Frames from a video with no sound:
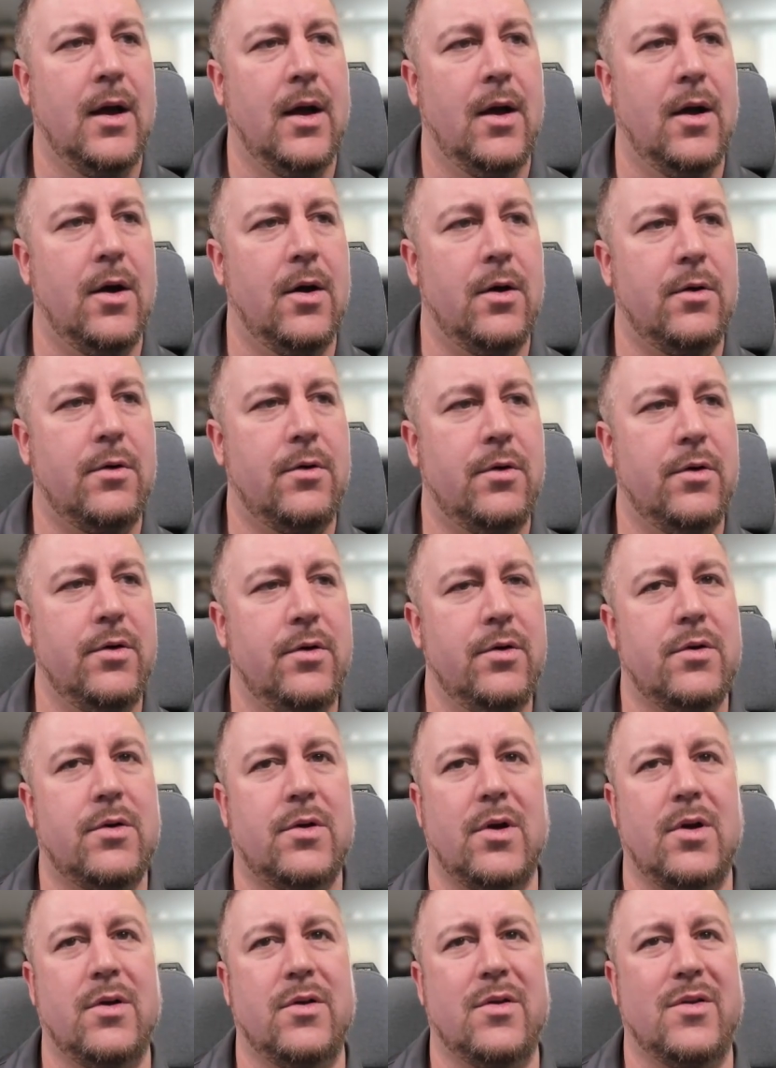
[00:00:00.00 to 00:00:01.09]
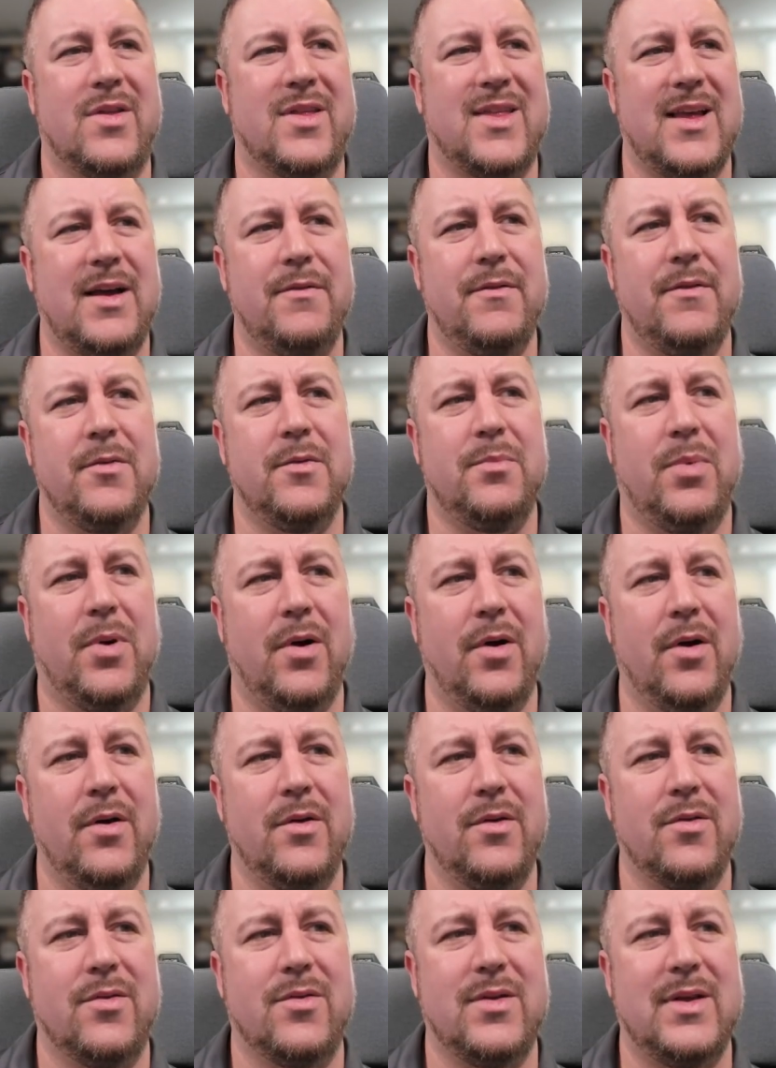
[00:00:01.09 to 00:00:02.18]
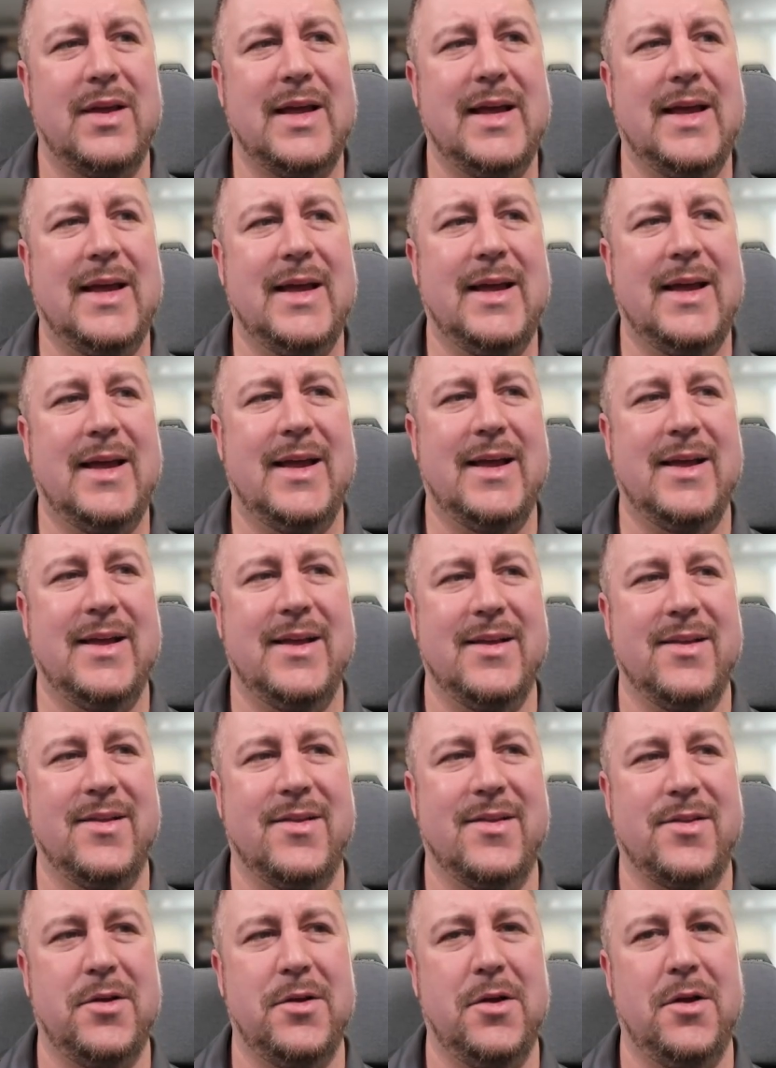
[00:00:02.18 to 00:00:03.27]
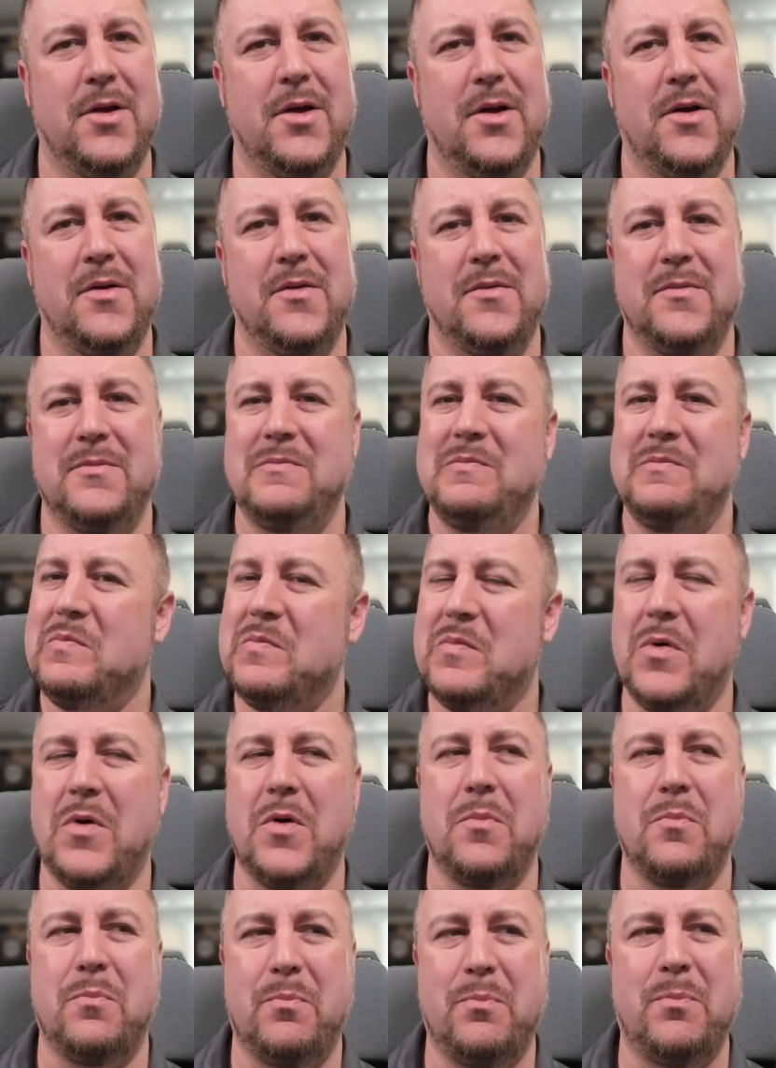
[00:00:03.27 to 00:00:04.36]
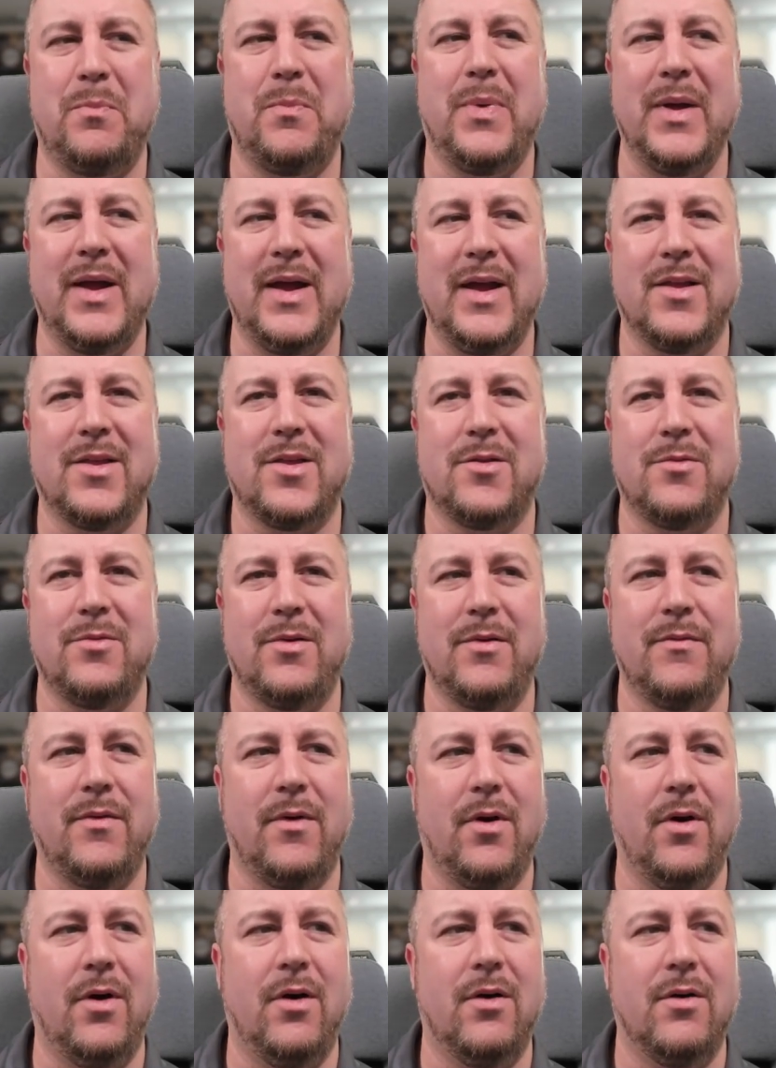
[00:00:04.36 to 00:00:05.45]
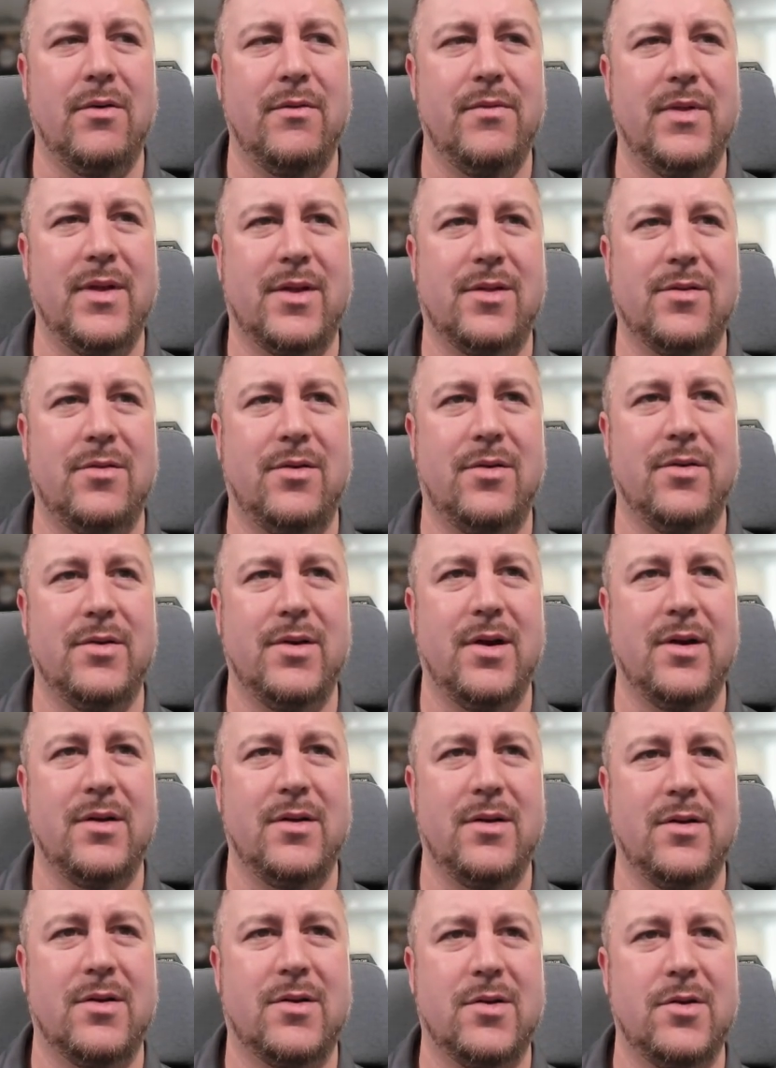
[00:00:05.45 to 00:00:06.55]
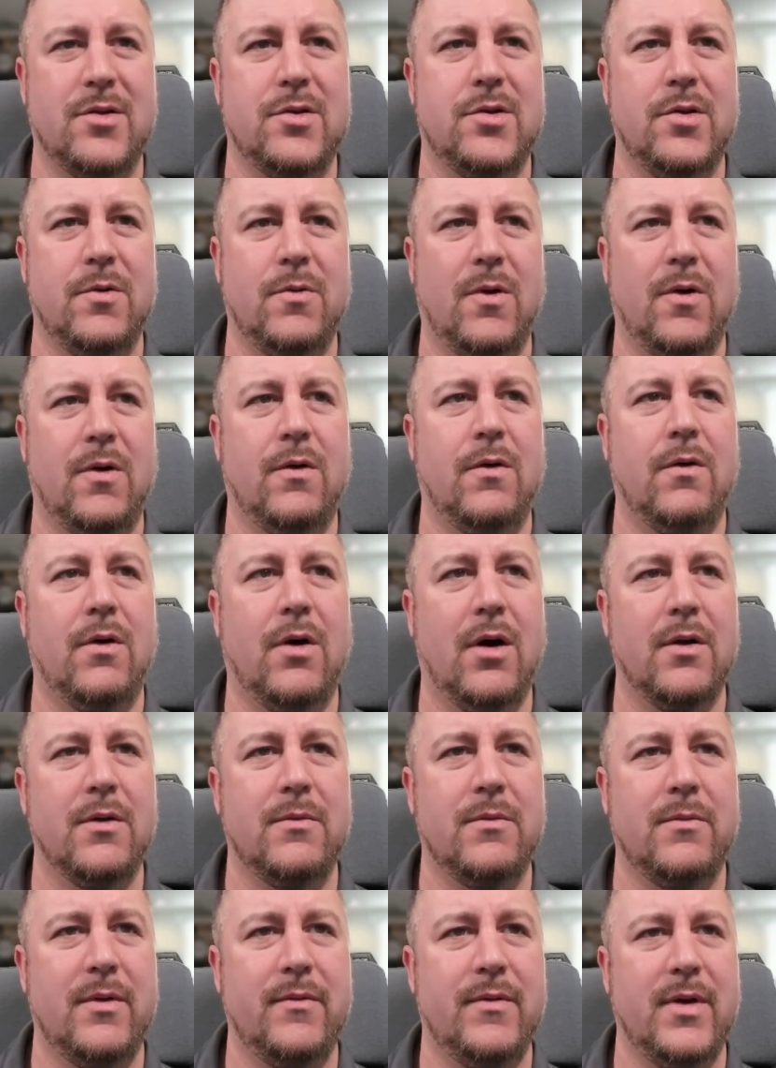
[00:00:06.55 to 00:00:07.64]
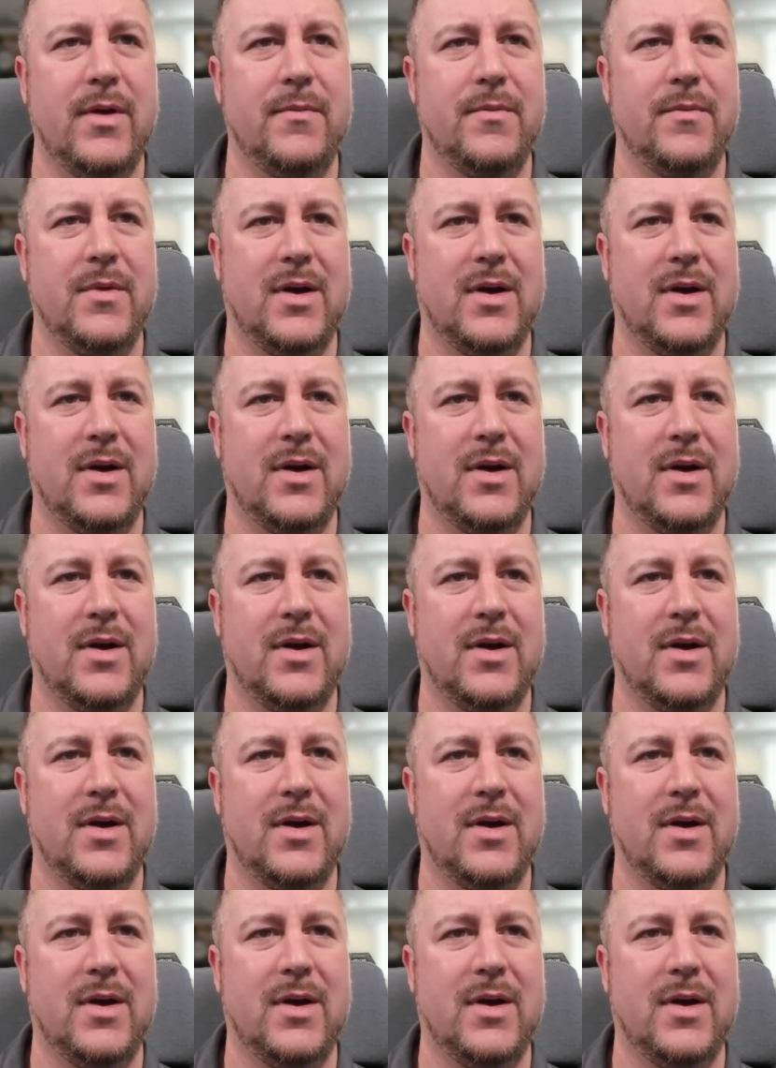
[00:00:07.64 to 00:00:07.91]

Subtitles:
Luke at 7 points is a beast with all of this loadout. You can do a lot with it.